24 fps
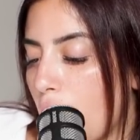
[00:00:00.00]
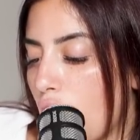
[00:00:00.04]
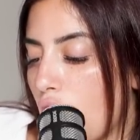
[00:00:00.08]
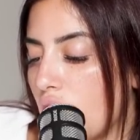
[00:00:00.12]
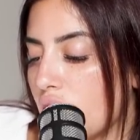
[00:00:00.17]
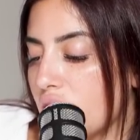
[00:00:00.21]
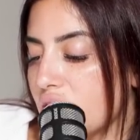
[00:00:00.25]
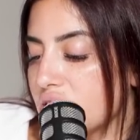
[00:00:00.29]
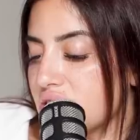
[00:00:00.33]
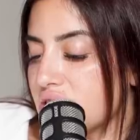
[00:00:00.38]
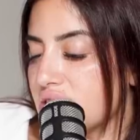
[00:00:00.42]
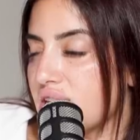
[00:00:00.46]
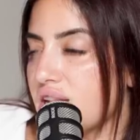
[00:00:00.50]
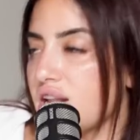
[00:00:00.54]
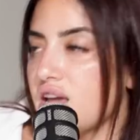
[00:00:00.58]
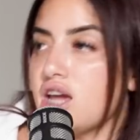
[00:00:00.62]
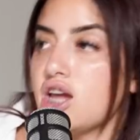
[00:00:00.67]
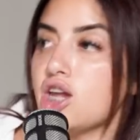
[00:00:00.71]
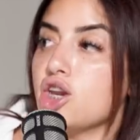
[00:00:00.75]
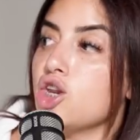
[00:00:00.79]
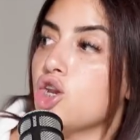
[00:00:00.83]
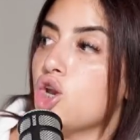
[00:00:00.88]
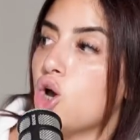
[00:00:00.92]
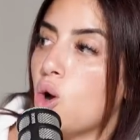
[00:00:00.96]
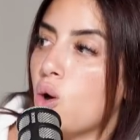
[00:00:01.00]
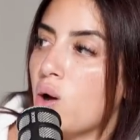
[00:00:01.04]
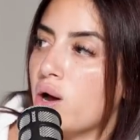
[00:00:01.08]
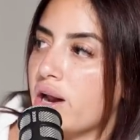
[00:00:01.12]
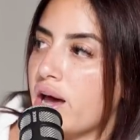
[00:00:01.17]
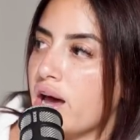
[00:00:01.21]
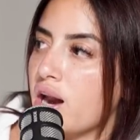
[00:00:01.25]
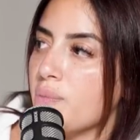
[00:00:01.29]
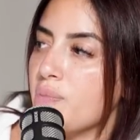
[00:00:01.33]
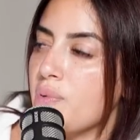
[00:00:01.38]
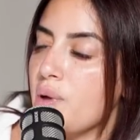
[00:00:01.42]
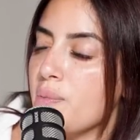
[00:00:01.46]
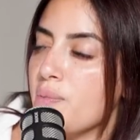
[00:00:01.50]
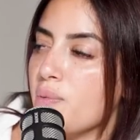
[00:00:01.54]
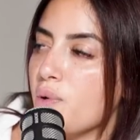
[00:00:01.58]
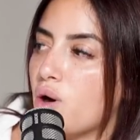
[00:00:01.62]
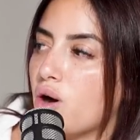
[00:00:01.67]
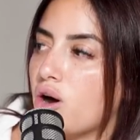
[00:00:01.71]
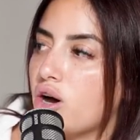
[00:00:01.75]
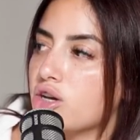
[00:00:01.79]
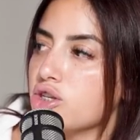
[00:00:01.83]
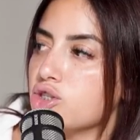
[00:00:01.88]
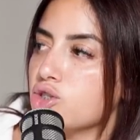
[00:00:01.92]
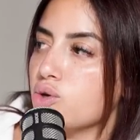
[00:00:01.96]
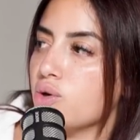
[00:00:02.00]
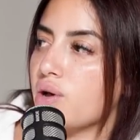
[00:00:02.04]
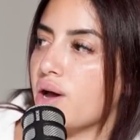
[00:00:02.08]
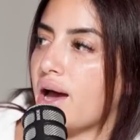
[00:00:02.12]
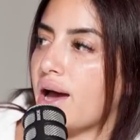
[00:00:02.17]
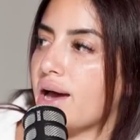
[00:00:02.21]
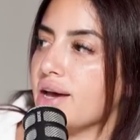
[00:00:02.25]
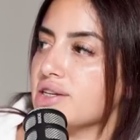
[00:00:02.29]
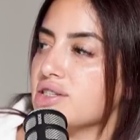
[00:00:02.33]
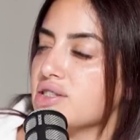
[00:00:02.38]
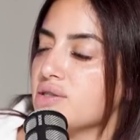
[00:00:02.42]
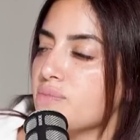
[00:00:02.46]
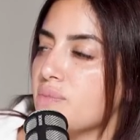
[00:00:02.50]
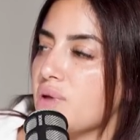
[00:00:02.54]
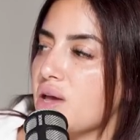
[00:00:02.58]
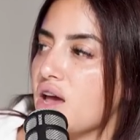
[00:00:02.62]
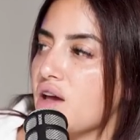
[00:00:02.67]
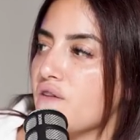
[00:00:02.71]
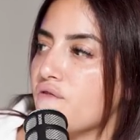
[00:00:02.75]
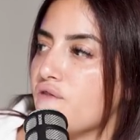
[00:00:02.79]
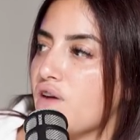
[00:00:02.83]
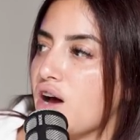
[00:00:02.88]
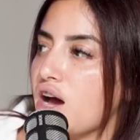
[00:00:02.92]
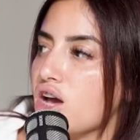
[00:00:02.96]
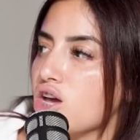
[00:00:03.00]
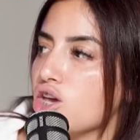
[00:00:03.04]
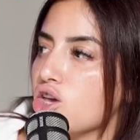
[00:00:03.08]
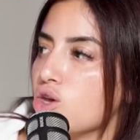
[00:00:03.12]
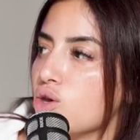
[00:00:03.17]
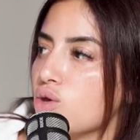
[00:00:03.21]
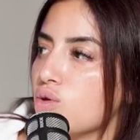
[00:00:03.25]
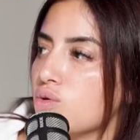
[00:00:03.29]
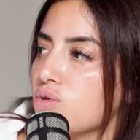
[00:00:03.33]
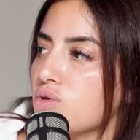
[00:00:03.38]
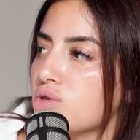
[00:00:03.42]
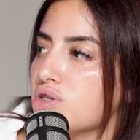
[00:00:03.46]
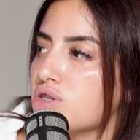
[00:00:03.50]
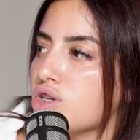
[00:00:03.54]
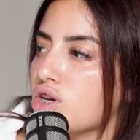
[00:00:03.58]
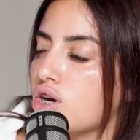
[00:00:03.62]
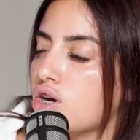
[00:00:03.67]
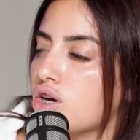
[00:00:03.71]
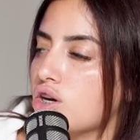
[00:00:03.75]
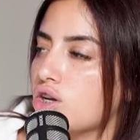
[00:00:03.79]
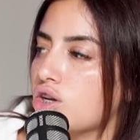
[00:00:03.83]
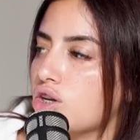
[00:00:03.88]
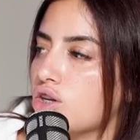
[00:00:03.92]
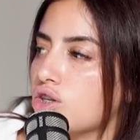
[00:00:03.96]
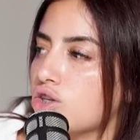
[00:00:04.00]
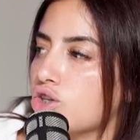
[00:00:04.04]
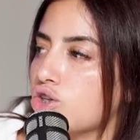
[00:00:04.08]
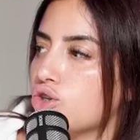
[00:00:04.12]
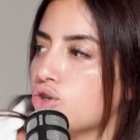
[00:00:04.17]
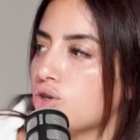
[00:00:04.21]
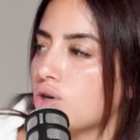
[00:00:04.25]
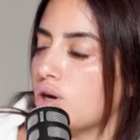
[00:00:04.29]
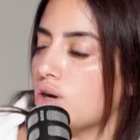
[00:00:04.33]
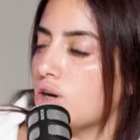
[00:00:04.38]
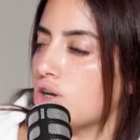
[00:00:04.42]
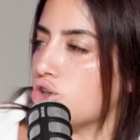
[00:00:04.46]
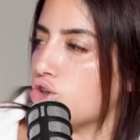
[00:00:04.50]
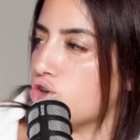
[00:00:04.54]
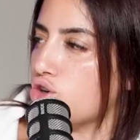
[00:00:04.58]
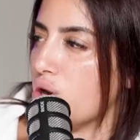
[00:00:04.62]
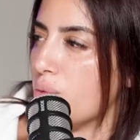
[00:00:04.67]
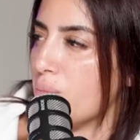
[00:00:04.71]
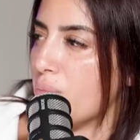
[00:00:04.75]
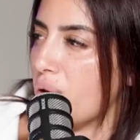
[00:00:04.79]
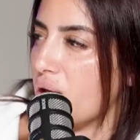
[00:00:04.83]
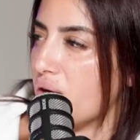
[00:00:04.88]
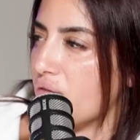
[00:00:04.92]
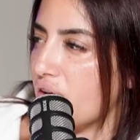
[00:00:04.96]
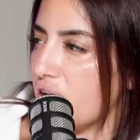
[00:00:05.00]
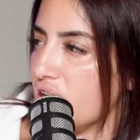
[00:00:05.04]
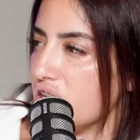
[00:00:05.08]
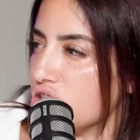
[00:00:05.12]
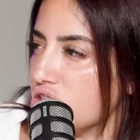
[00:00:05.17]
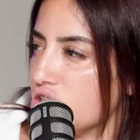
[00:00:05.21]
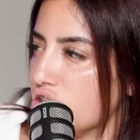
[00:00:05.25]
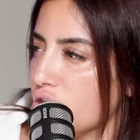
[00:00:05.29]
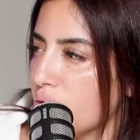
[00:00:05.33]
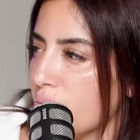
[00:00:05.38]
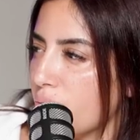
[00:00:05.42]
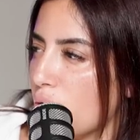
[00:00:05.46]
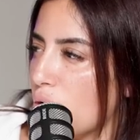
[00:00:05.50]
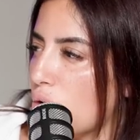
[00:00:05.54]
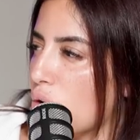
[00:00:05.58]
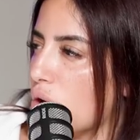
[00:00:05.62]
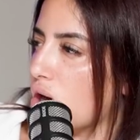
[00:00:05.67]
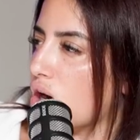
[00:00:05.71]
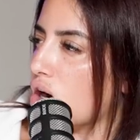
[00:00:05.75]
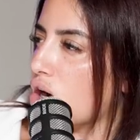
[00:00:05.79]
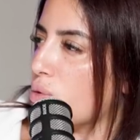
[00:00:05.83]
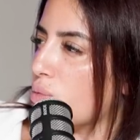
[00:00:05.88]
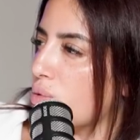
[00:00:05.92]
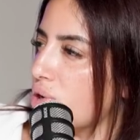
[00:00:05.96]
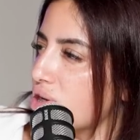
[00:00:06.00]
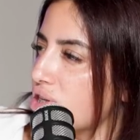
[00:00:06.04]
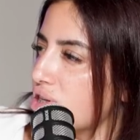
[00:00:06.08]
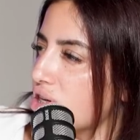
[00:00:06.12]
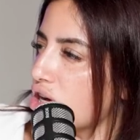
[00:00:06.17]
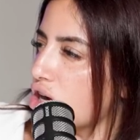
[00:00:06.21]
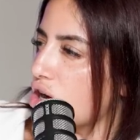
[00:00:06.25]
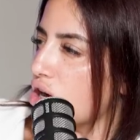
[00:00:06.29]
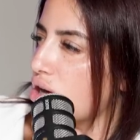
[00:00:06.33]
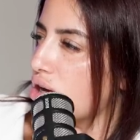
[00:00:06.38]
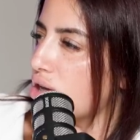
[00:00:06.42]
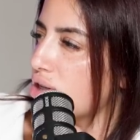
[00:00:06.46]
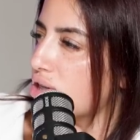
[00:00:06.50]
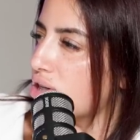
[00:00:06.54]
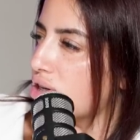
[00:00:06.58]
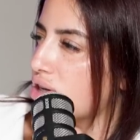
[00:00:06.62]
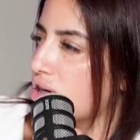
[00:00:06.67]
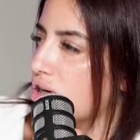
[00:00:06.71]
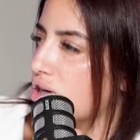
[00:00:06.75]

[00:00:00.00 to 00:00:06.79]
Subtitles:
Honestly, no. A lot of people also asked me if I used a trip advisor, or what is it called?